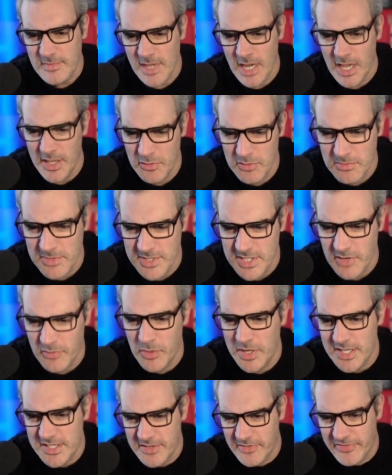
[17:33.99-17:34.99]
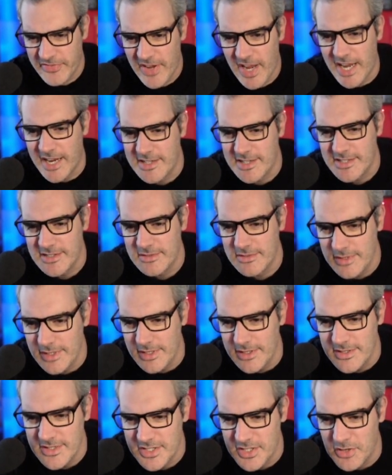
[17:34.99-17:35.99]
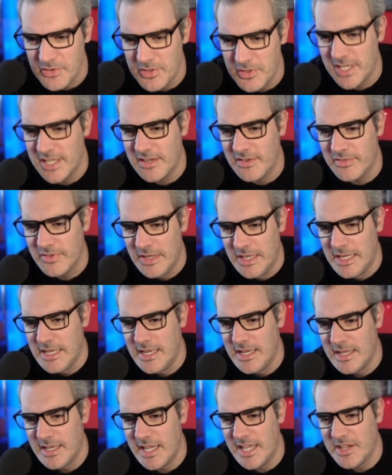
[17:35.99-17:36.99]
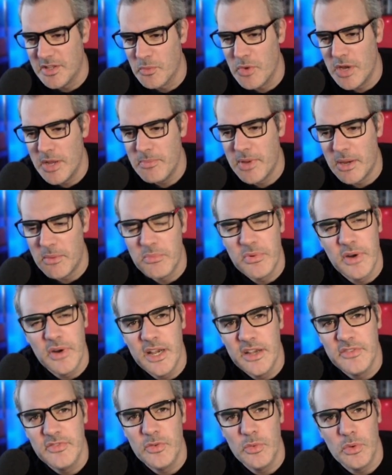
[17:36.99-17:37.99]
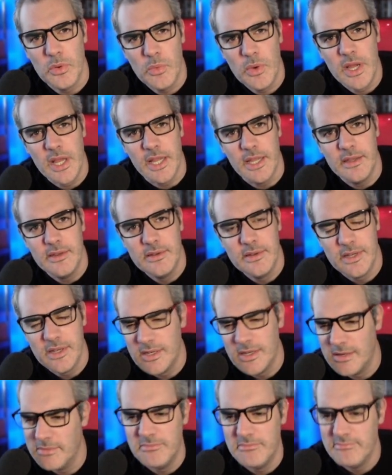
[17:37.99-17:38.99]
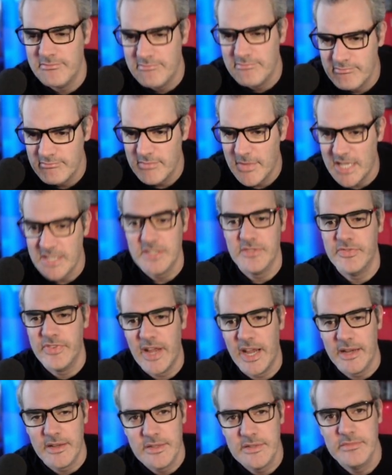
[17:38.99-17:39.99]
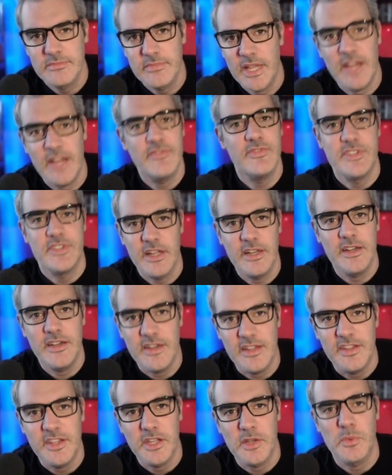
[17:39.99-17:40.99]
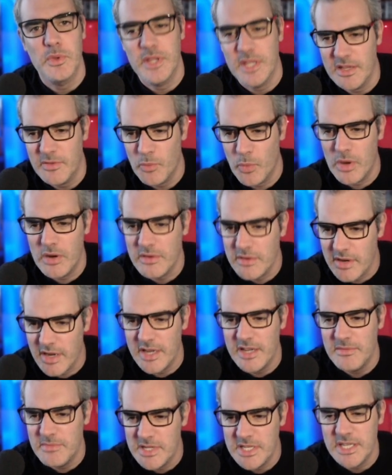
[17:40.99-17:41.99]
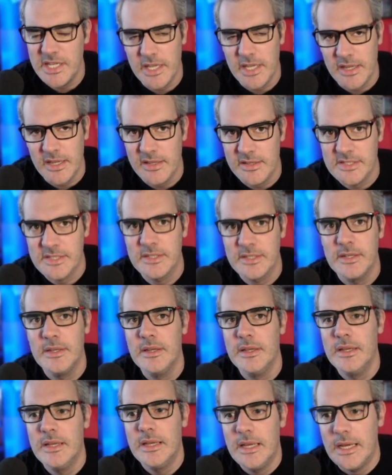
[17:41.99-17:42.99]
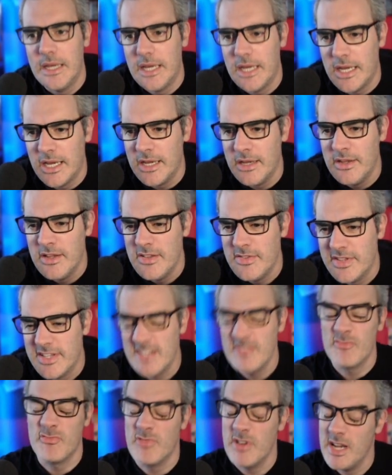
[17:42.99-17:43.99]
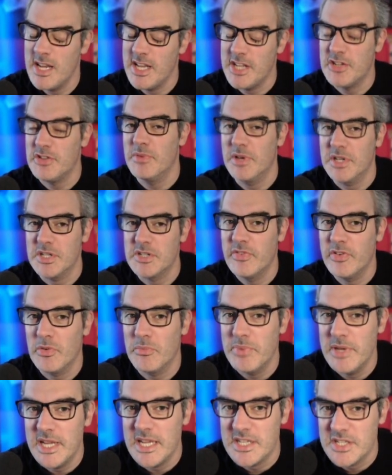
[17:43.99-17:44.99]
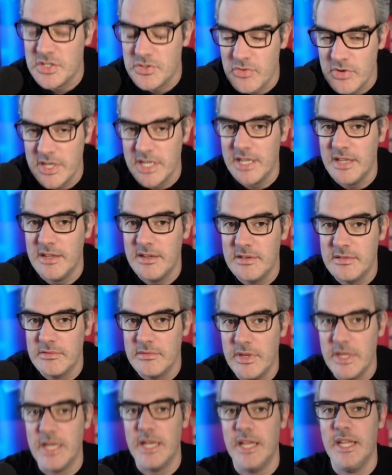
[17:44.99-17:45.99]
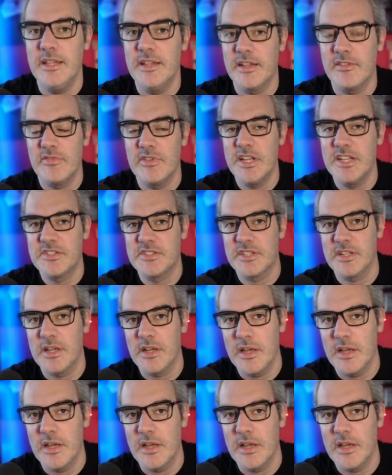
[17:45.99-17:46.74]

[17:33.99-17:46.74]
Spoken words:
thought to myself, well, it's a fact that Sony have let the Wipeout brand fall away. That's a fact. They haven't done anything with it. One game in years. They didn't really do much of it on PS3, really. They released